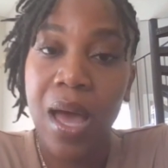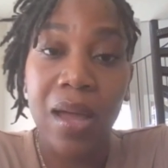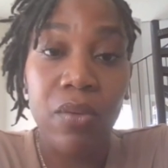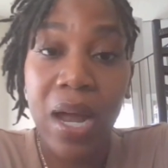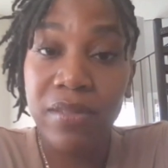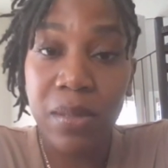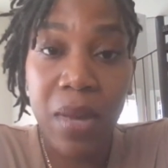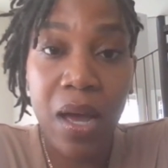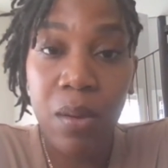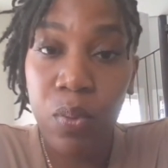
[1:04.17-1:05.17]
I arrived to
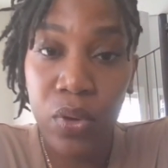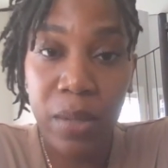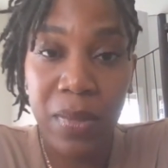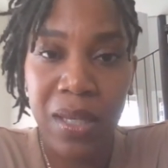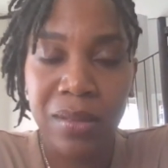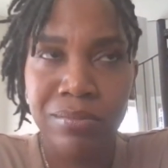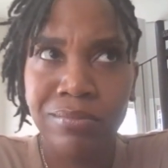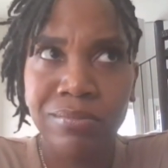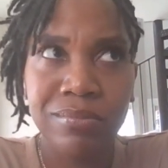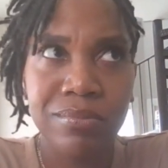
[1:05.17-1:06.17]
my appointment
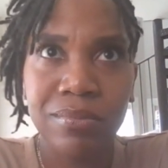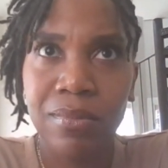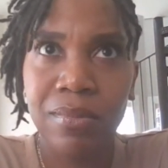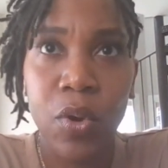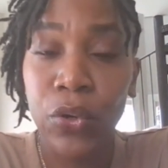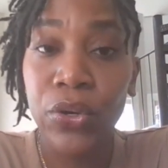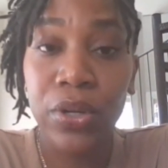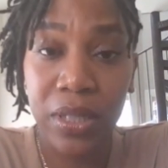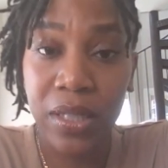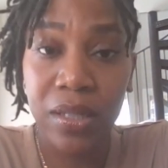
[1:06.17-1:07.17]

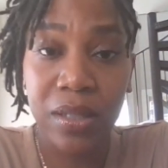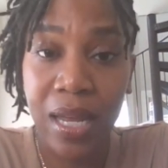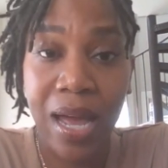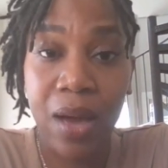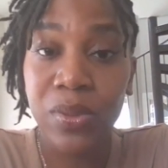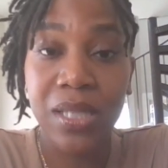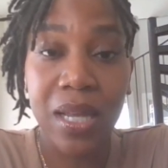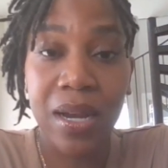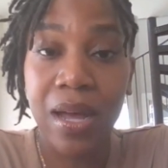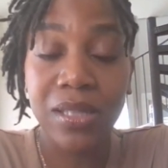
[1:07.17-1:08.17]
early. Like I was
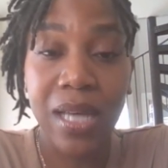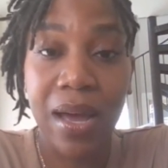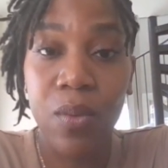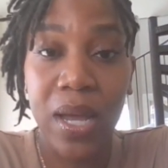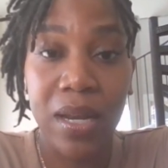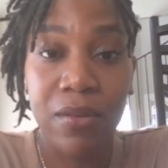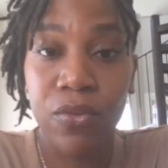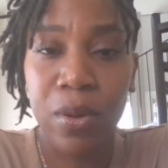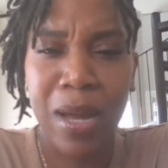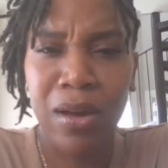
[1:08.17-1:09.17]
standing outside waiting
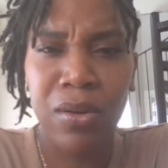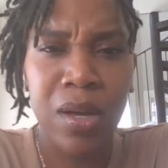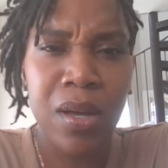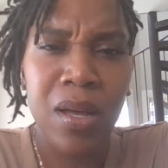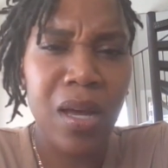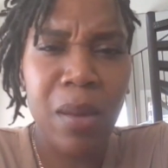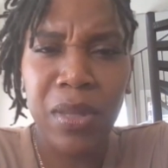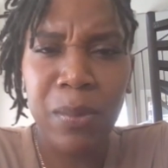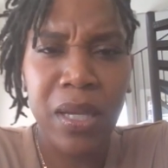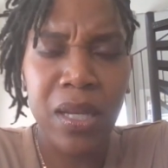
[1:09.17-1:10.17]
for about a
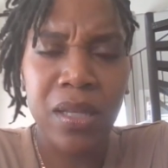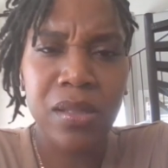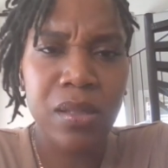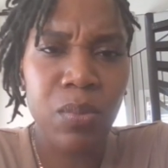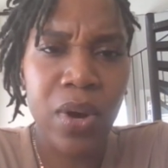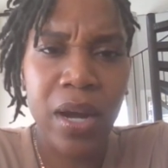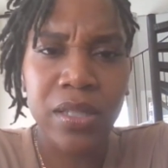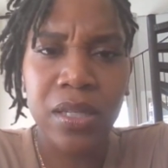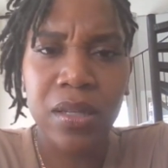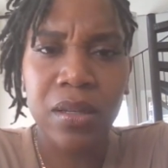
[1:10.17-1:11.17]
couple of minutes
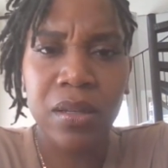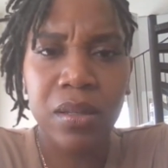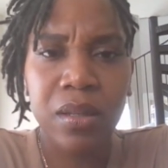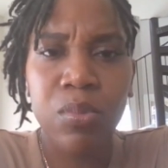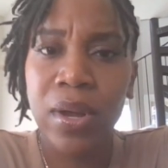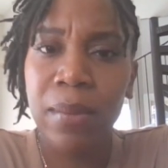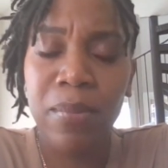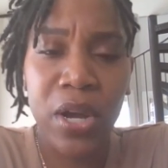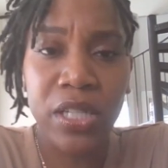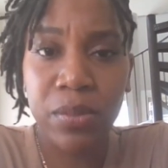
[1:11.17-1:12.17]
prior to the
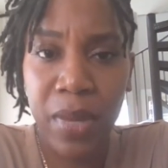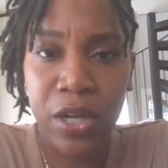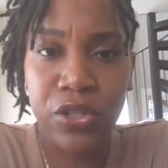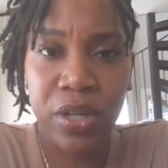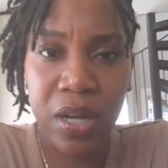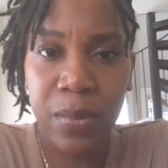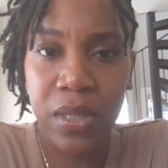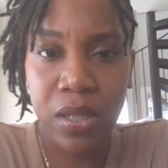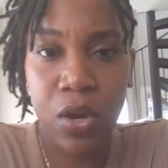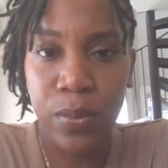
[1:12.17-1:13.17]
branch manager
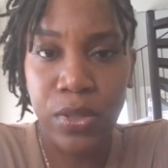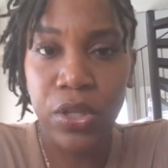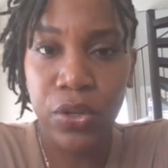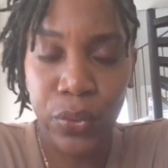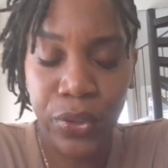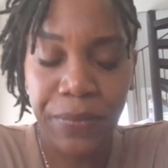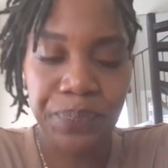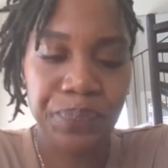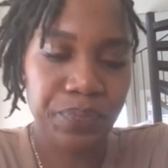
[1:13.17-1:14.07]
coming to open the door.